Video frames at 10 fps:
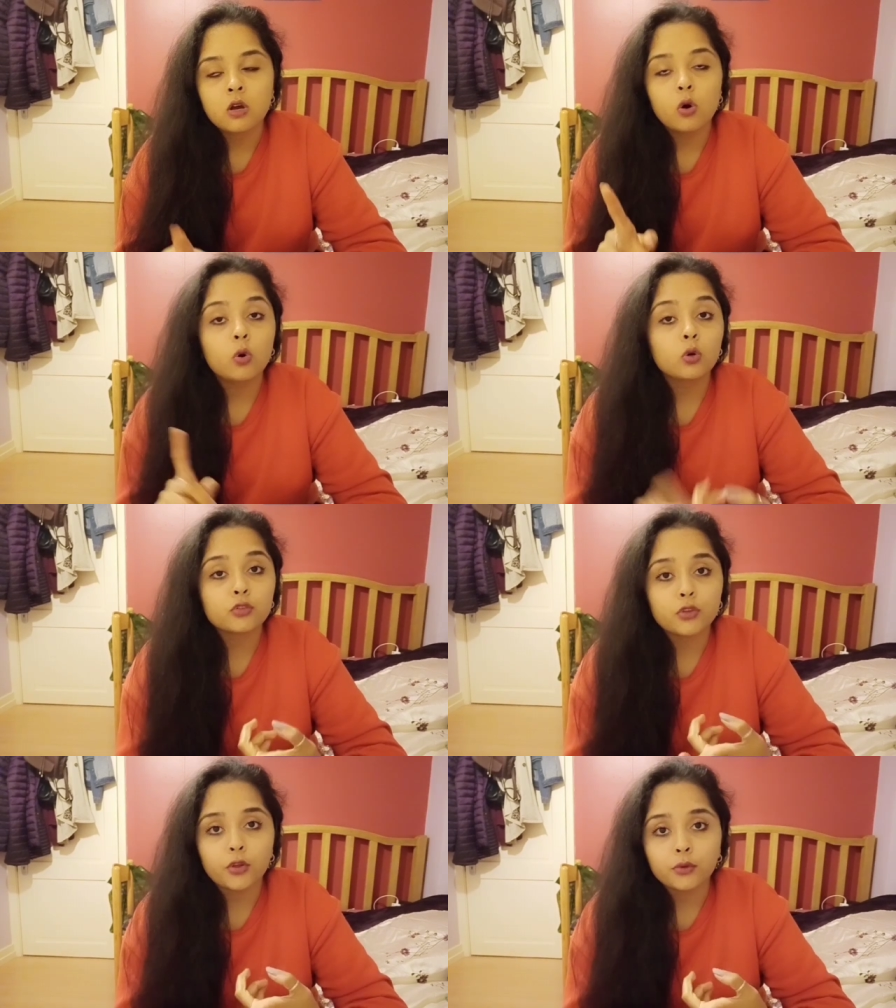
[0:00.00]

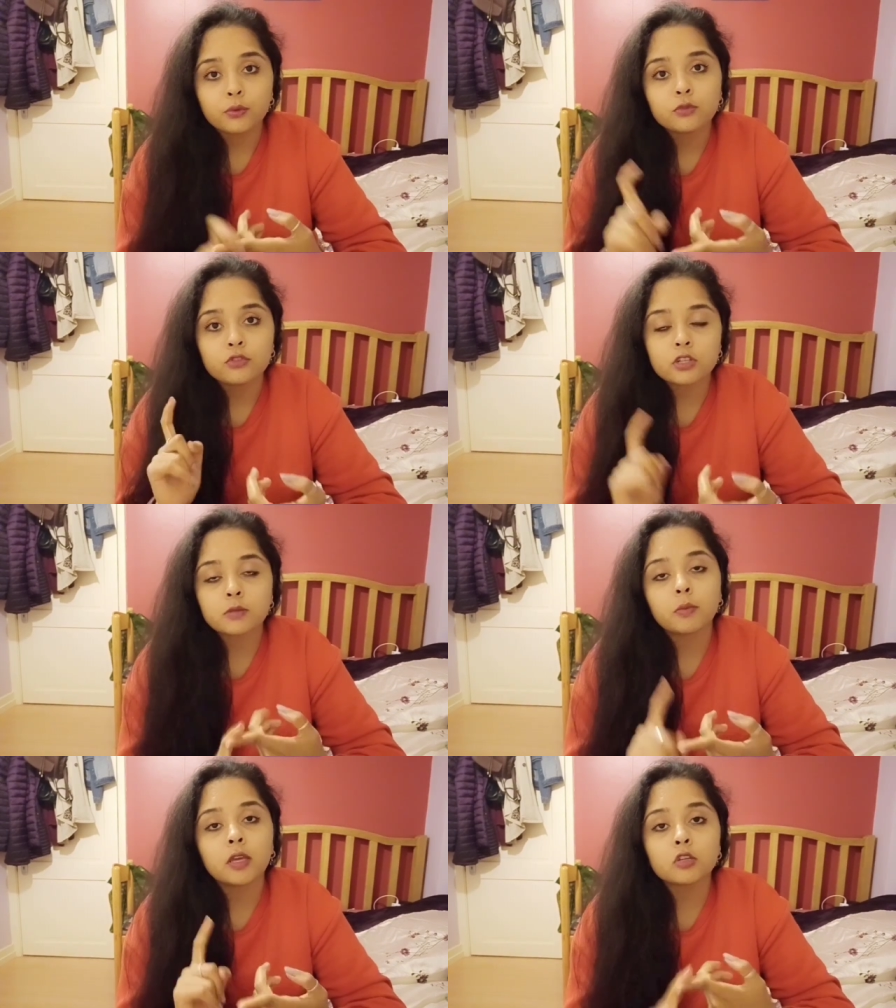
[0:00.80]
also just
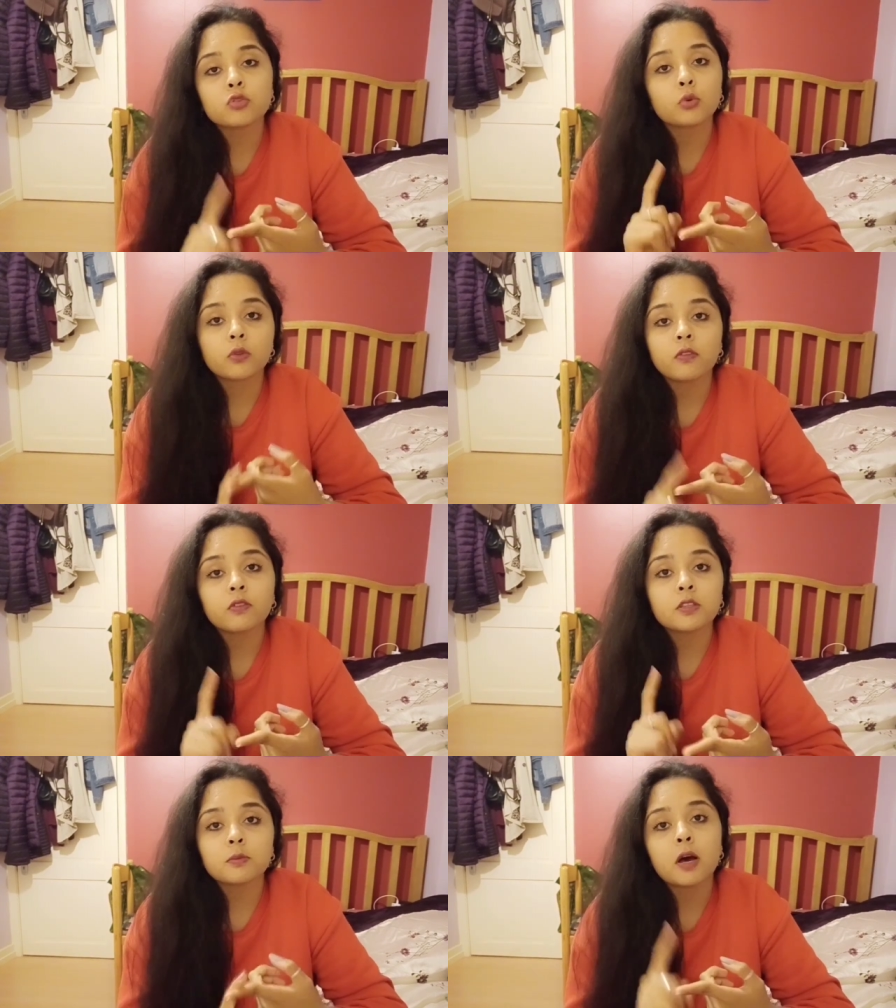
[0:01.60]
make sure that
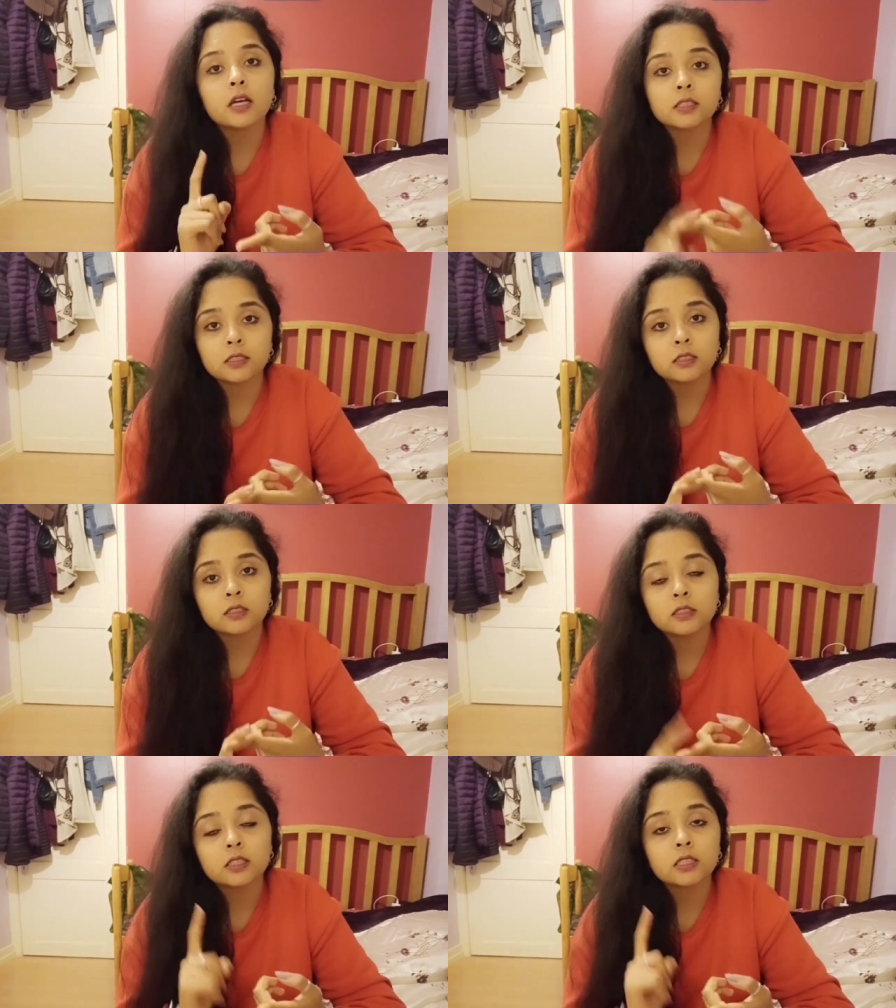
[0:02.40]
this person,
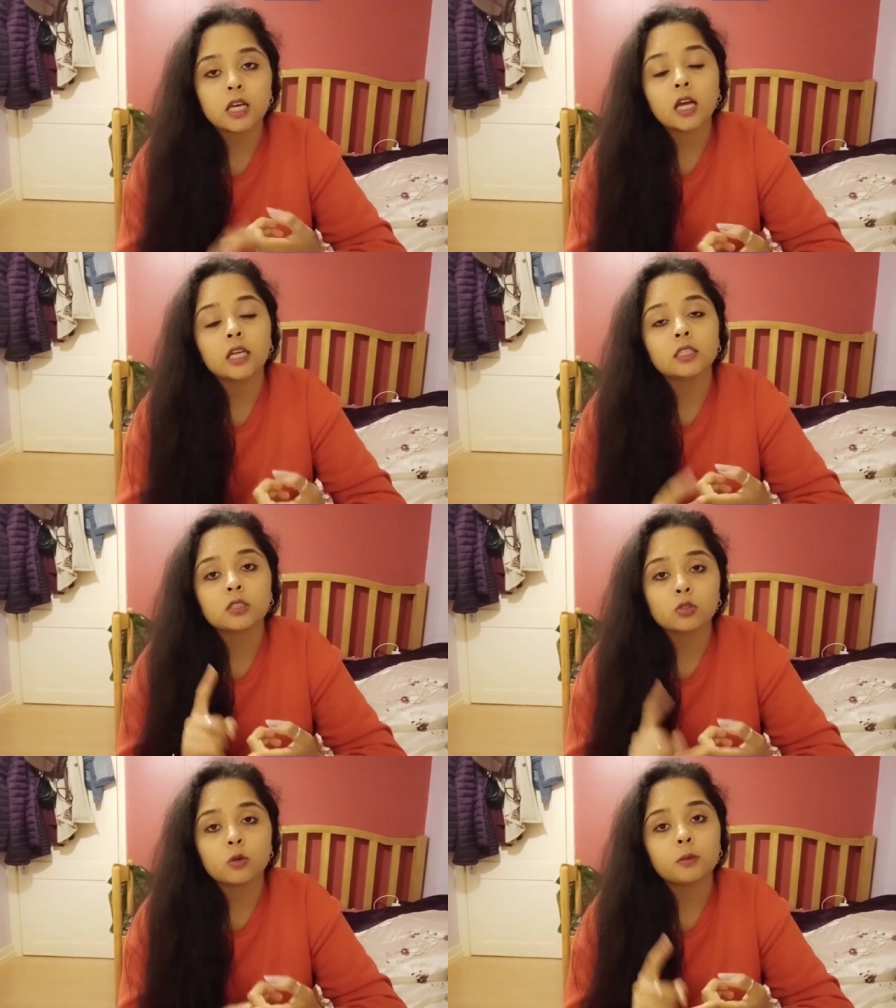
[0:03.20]
this guy,
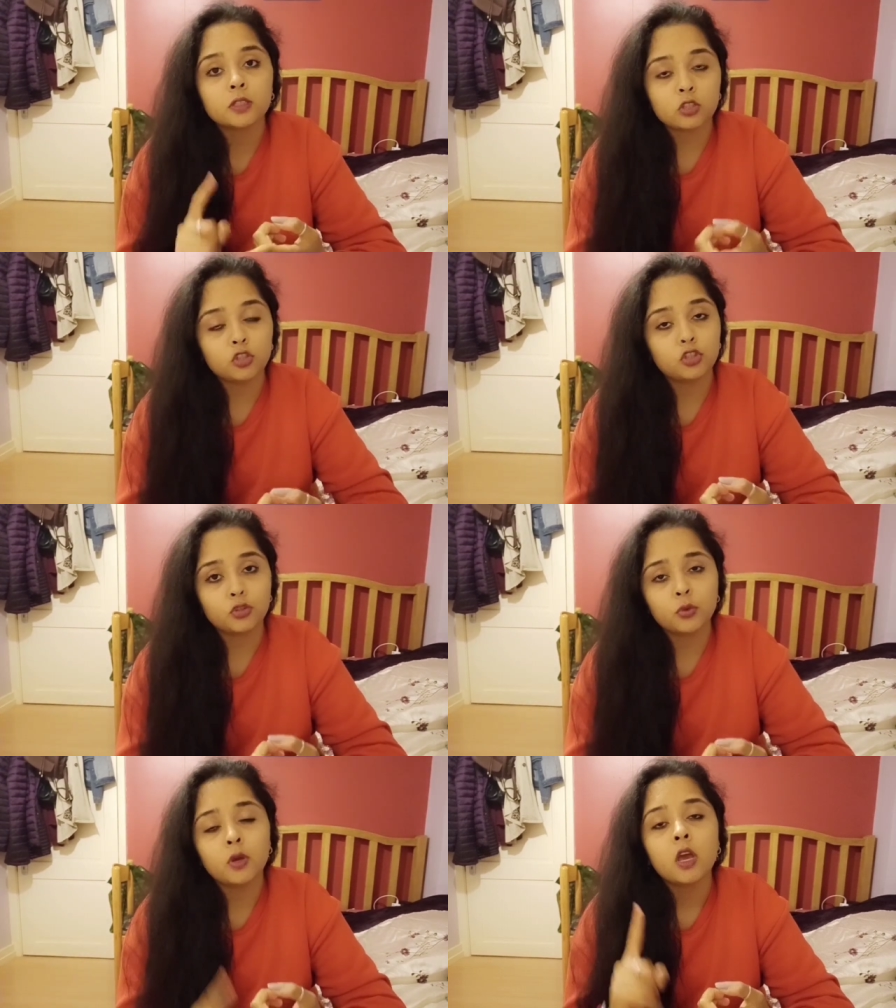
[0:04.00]
does not message you